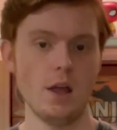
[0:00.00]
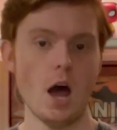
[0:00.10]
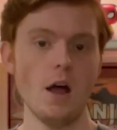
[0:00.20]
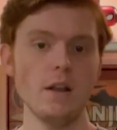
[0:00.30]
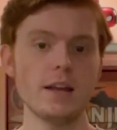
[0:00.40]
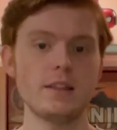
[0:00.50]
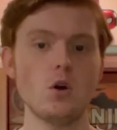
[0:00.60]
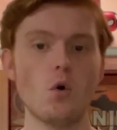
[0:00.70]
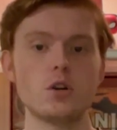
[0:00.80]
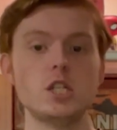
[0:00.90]
Unlike the
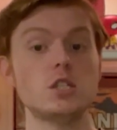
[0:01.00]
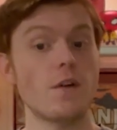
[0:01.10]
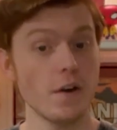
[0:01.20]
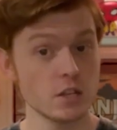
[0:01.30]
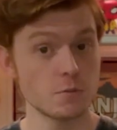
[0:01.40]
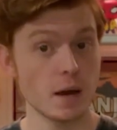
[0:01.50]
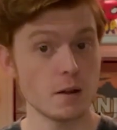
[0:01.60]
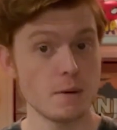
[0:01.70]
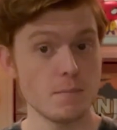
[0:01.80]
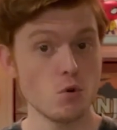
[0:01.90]
origins of other spider
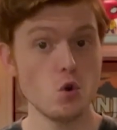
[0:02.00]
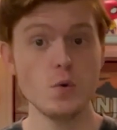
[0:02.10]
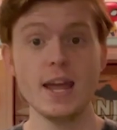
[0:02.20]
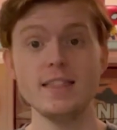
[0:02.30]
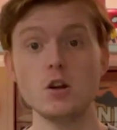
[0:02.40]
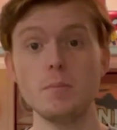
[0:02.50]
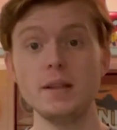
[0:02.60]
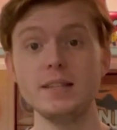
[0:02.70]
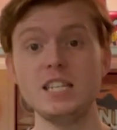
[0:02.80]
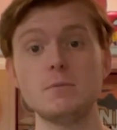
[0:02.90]
people who gained their
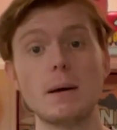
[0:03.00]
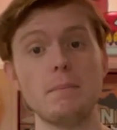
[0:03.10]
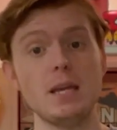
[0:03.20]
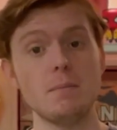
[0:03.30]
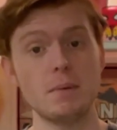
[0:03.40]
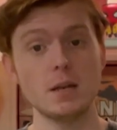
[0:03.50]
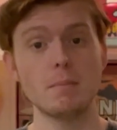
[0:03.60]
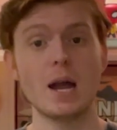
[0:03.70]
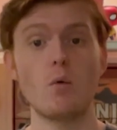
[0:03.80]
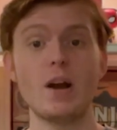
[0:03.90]
abilities by being bitten
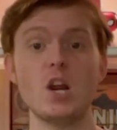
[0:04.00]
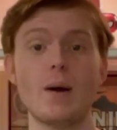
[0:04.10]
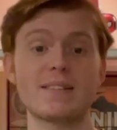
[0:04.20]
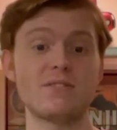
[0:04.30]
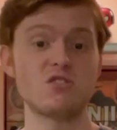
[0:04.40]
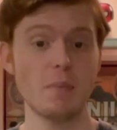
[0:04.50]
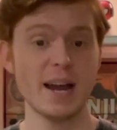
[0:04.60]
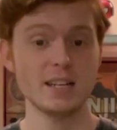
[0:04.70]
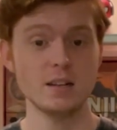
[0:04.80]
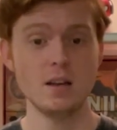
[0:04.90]
by a radioactive
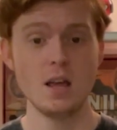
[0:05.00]
spider,